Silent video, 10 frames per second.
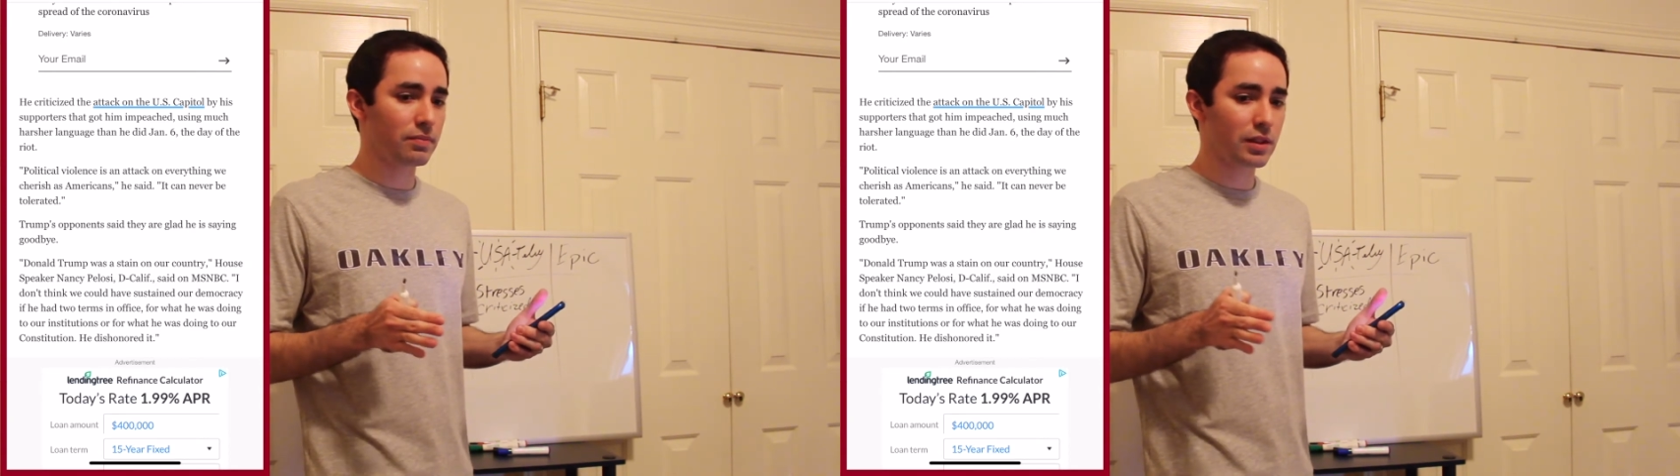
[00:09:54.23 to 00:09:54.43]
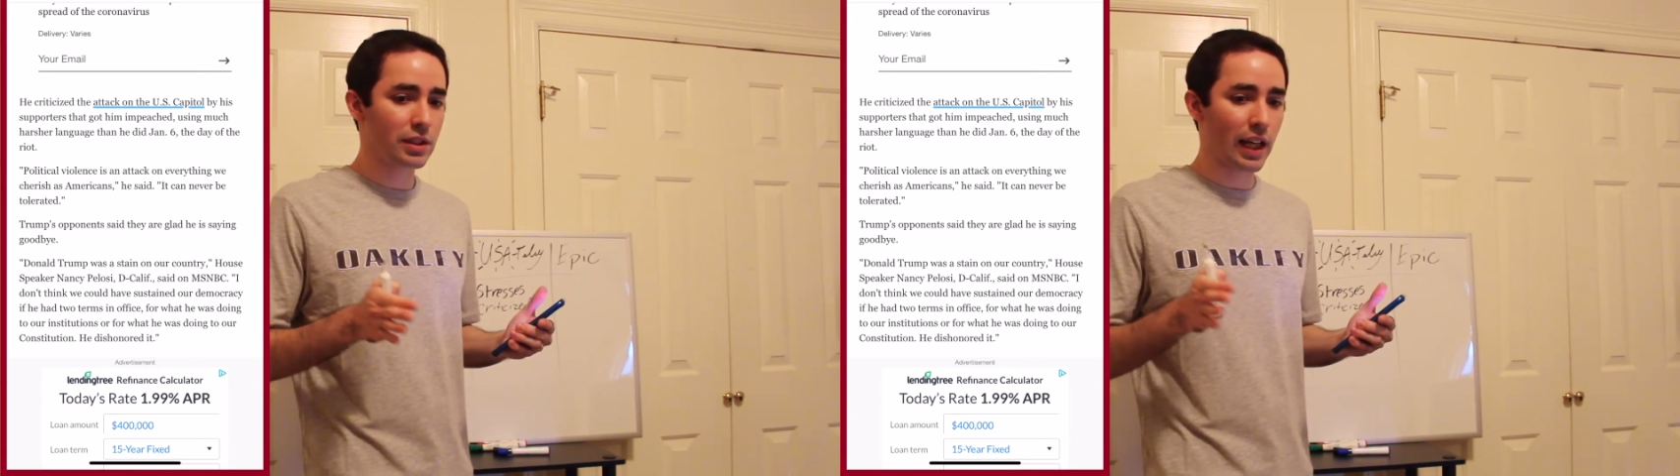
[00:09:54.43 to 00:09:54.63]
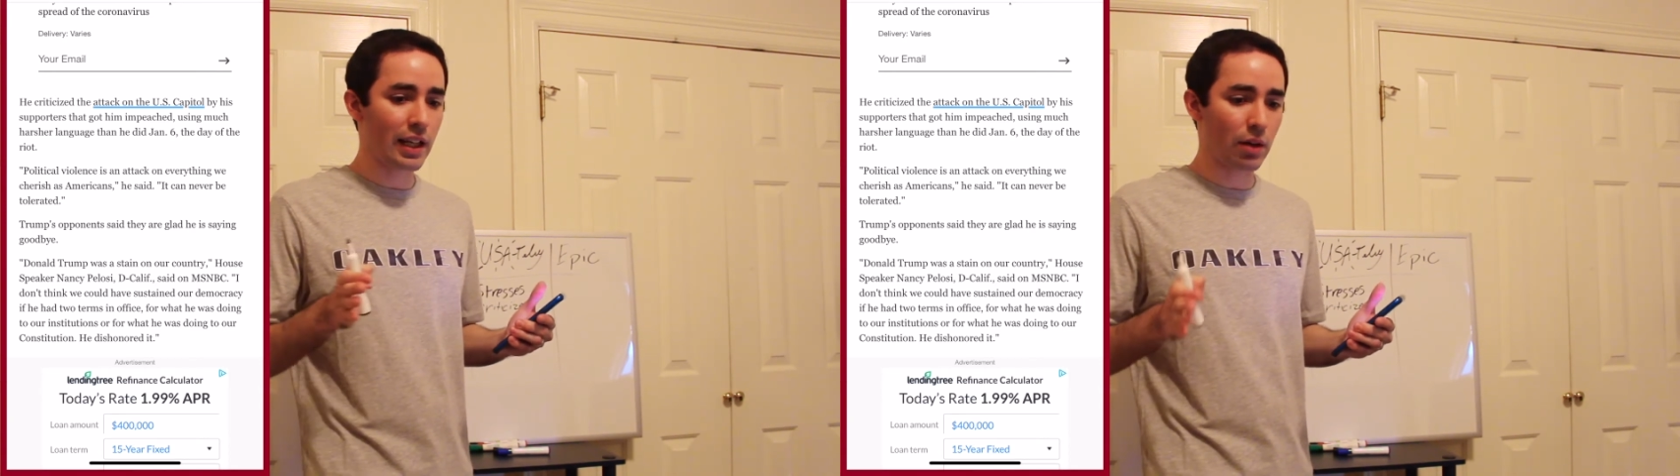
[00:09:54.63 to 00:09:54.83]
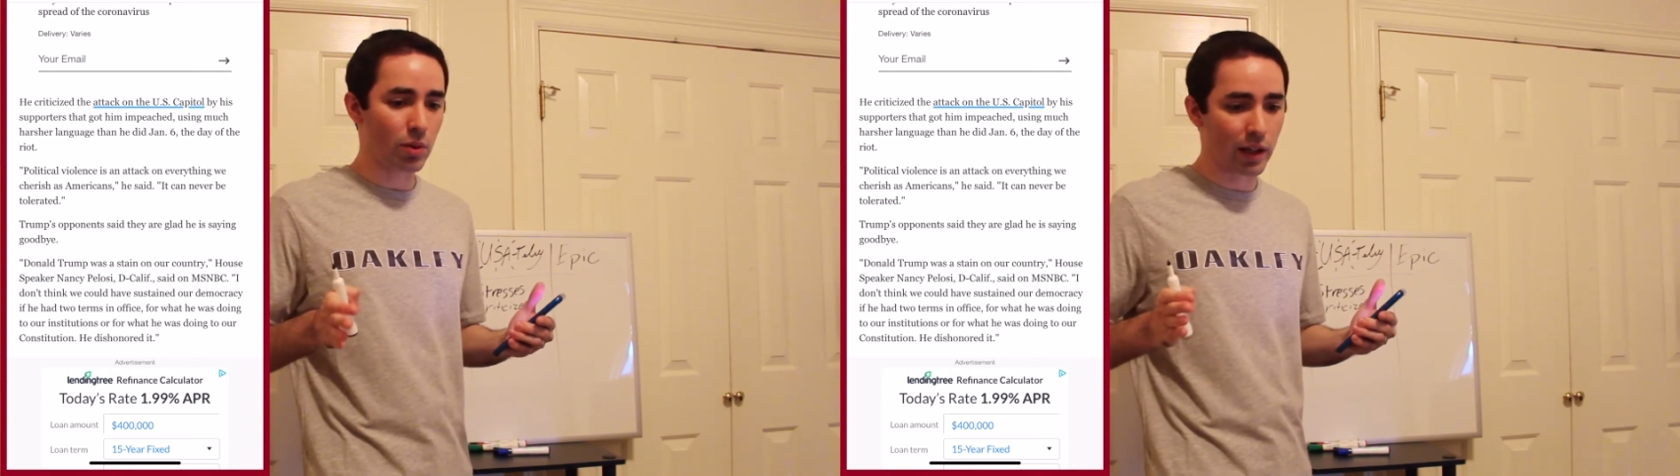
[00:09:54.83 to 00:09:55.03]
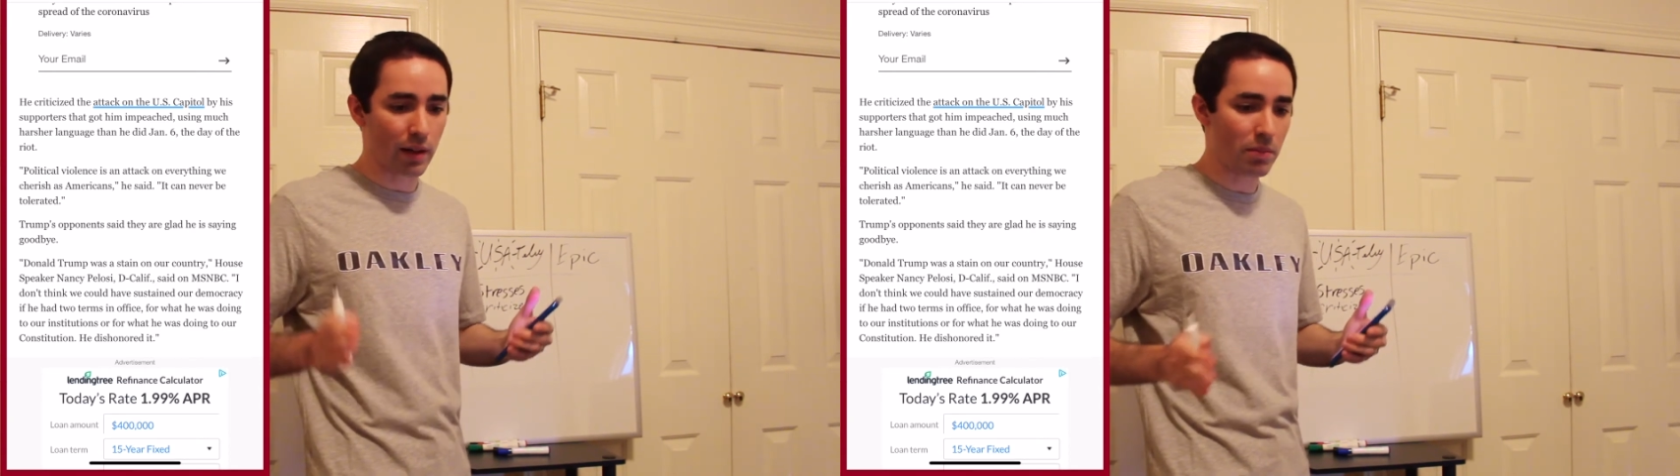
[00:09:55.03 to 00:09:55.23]
say like
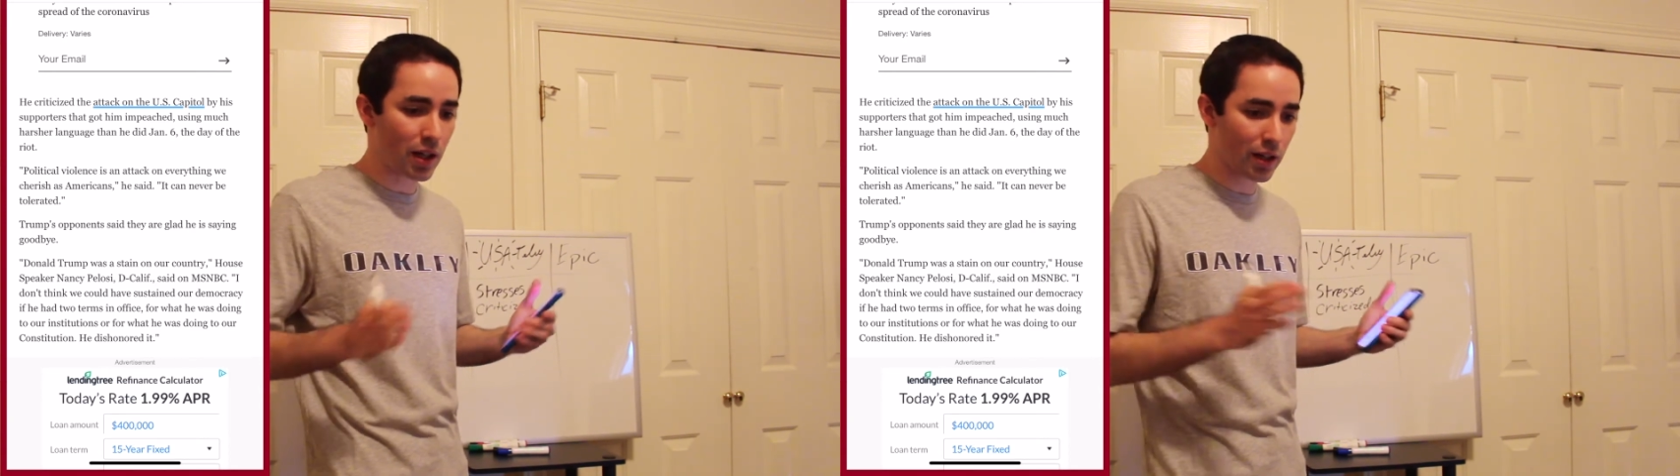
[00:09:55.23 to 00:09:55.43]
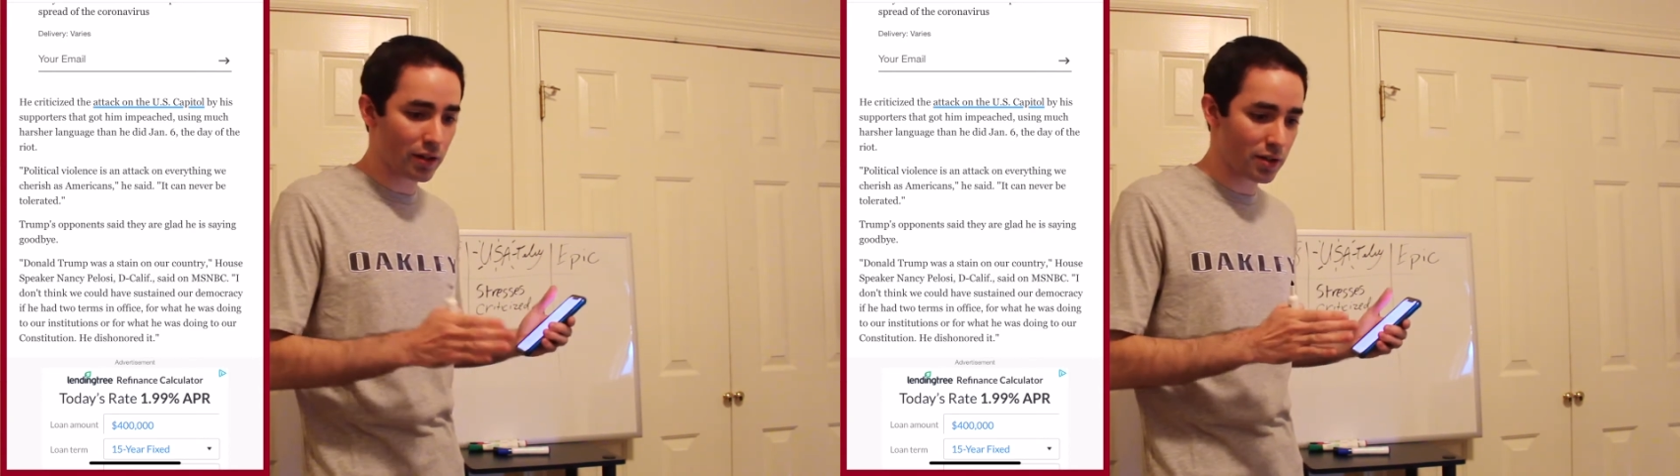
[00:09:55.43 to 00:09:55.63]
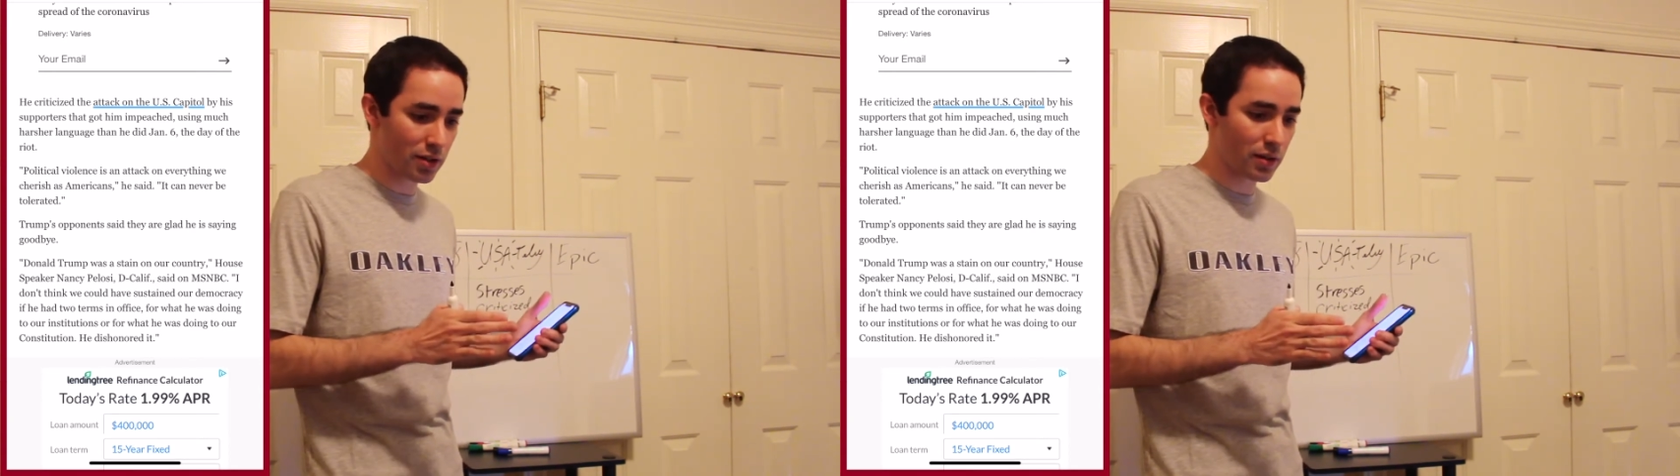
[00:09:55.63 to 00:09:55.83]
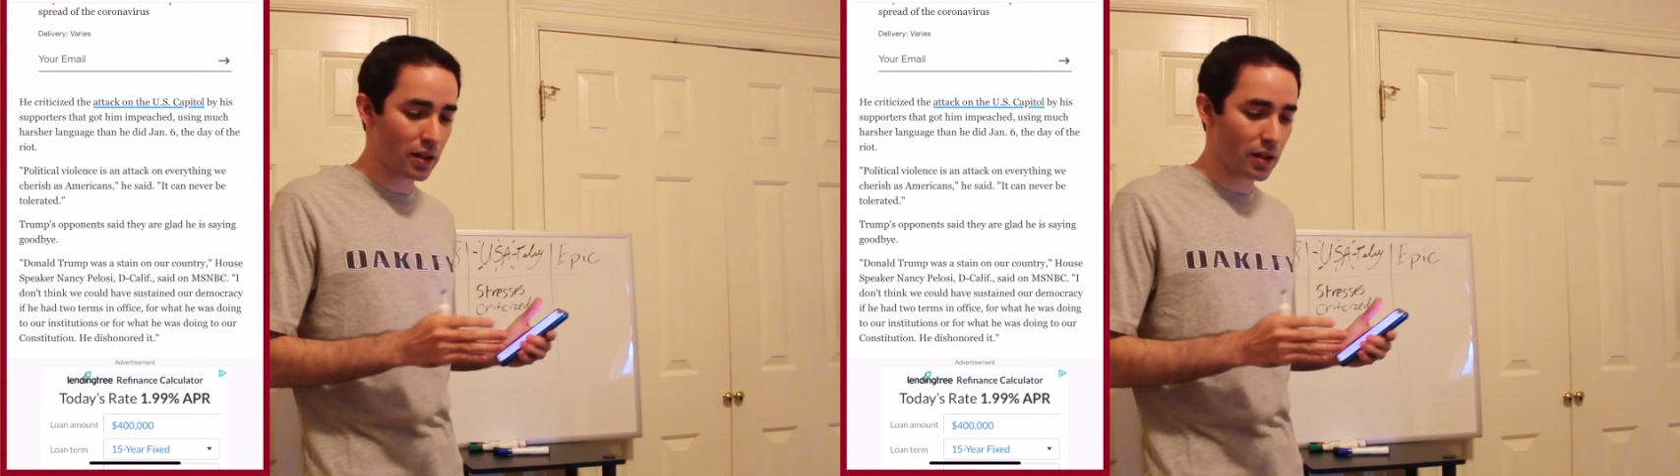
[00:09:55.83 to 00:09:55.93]
we're gonna march,